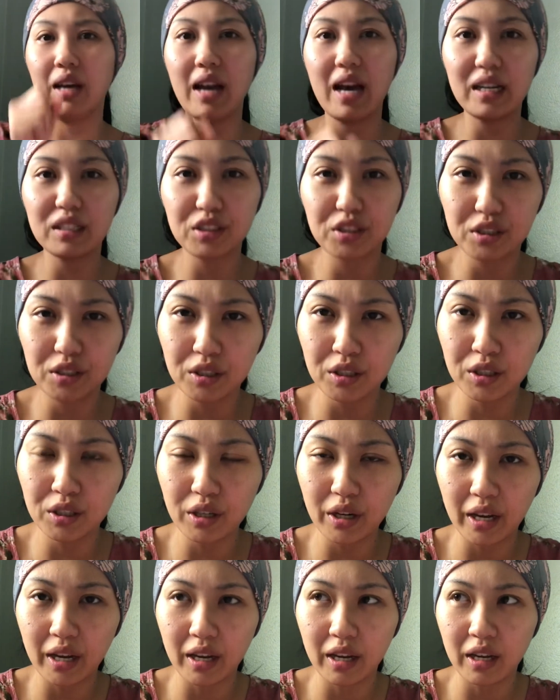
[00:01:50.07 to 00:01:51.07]
last year.
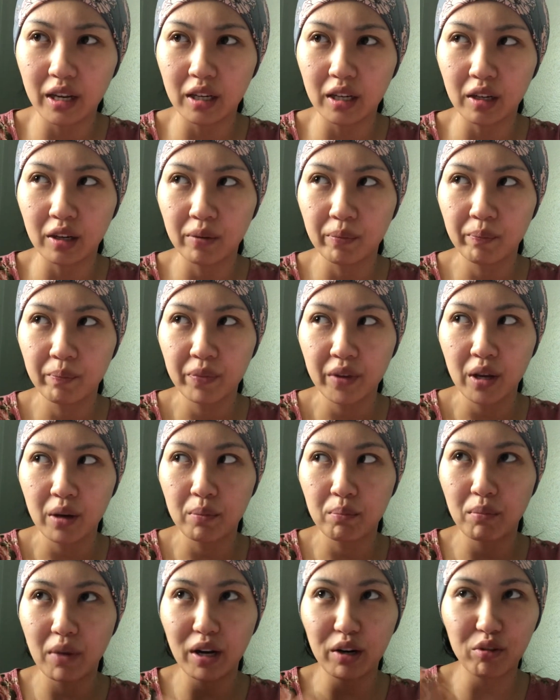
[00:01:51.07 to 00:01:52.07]
And
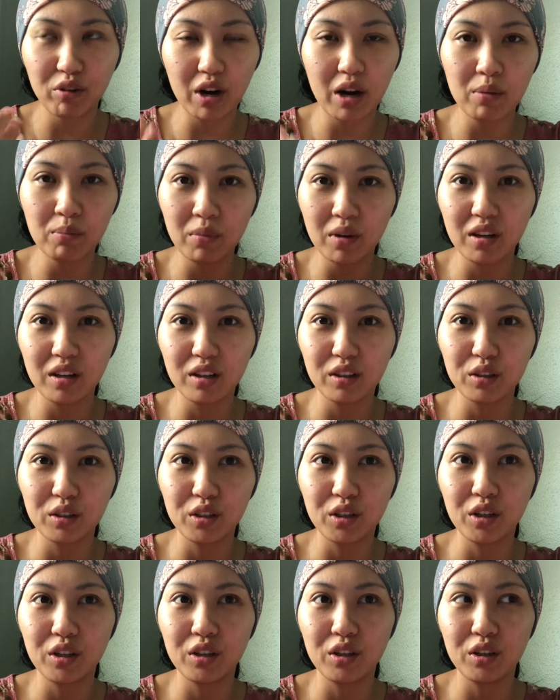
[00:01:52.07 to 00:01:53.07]
my grandma
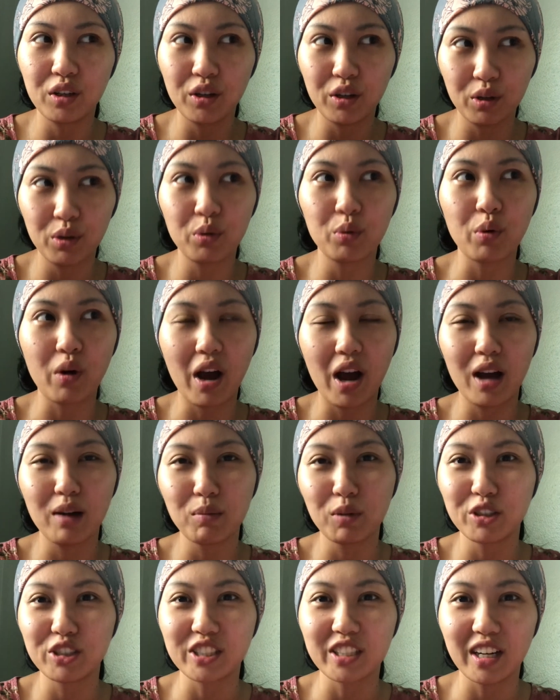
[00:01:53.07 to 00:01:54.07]
knew how
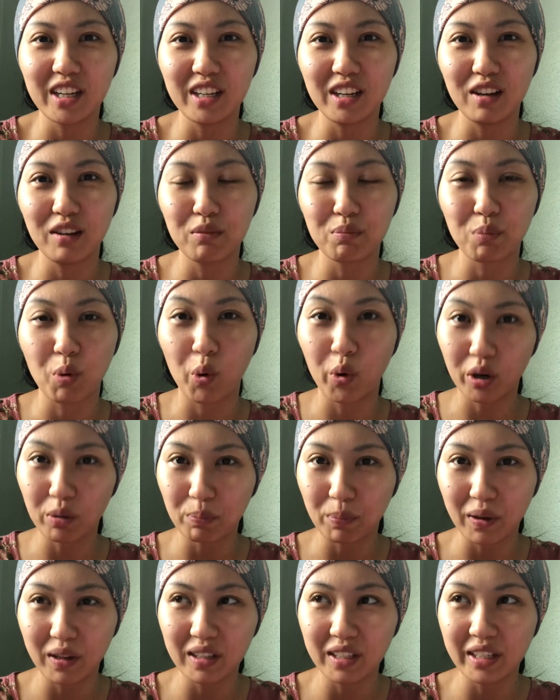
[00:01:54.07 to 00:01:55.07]
much I love pork
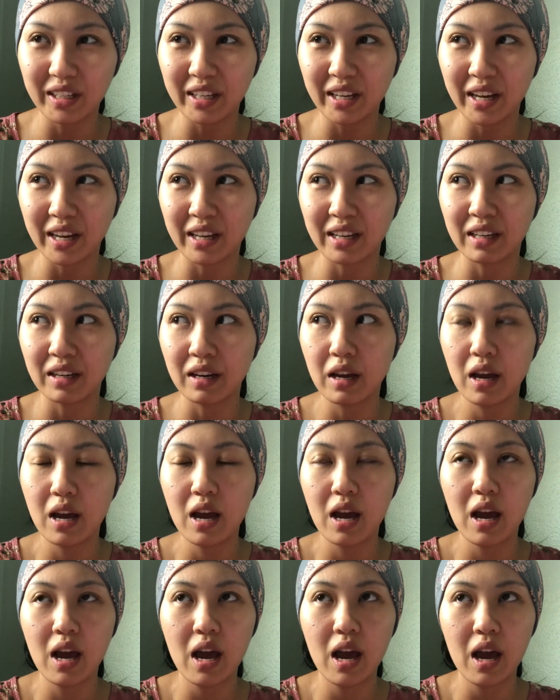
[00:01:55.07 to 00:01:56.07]
belly and,
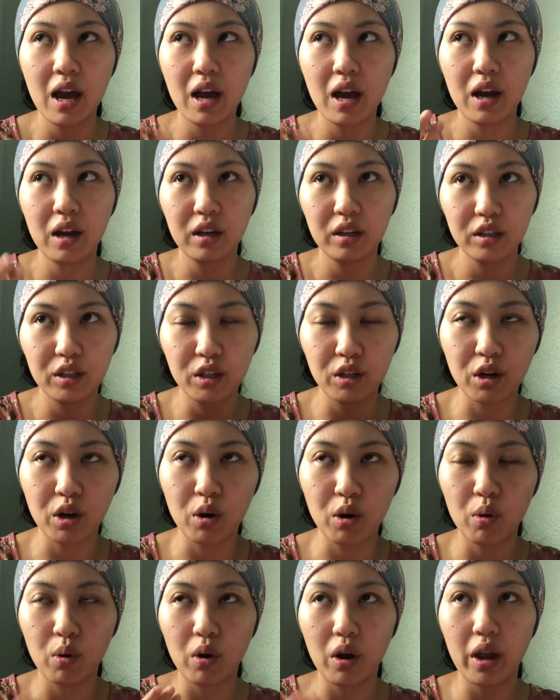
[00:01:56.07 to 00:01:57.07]
you
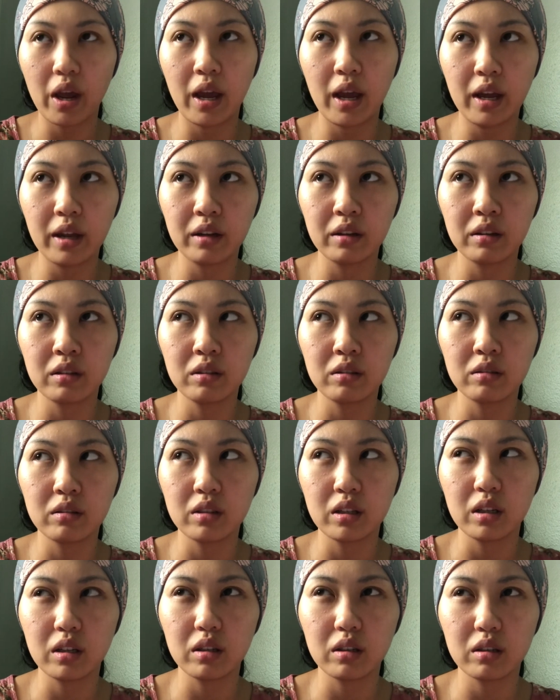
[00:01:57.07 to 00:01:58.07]
know, and
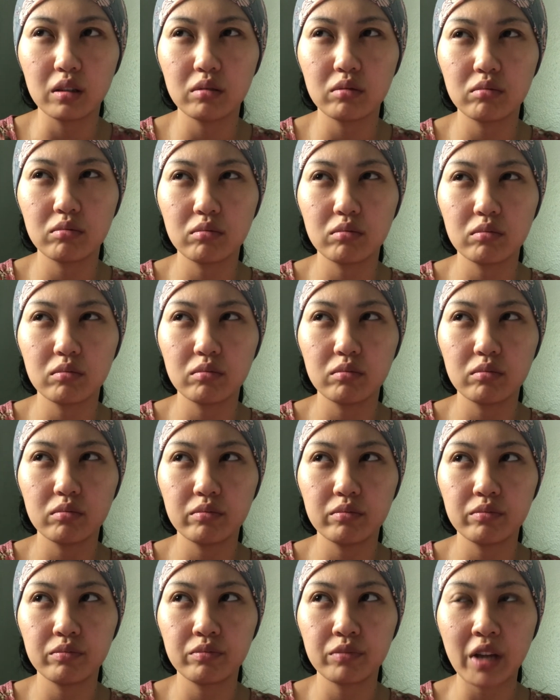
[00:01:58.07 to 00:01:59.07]

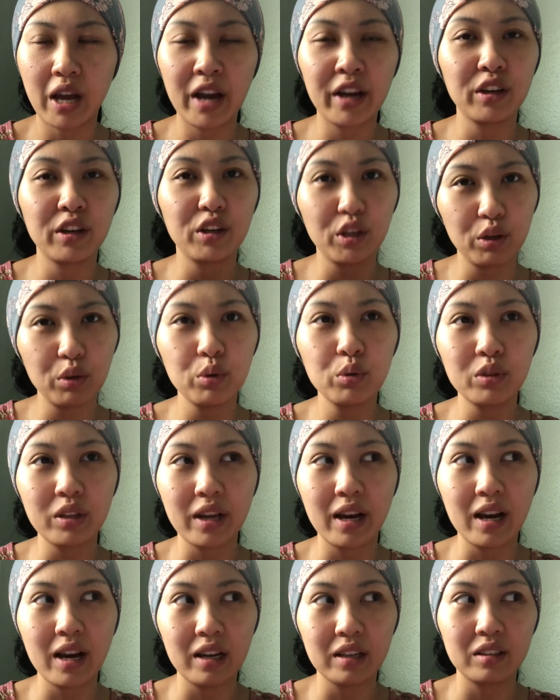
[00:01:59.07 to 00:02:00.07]
I knew
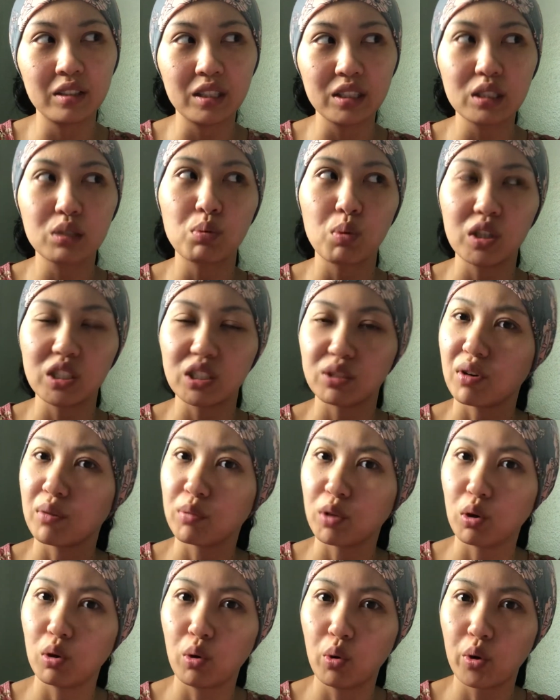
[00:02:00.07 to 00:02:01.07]
that this was
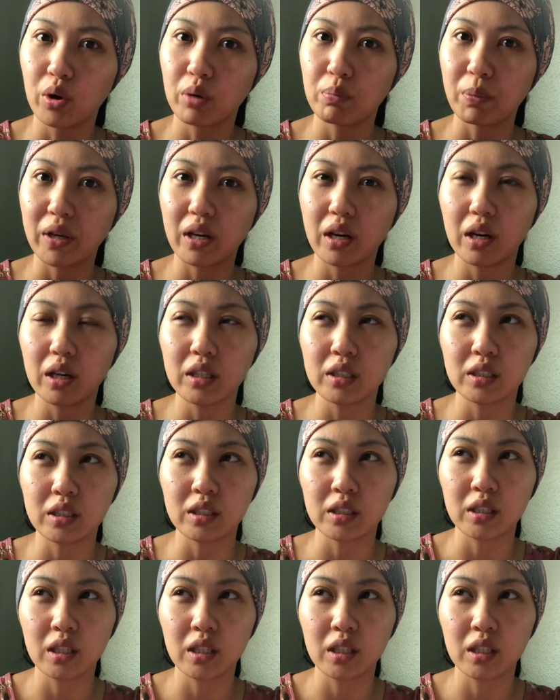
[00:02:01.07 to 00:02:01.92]
from the Lord because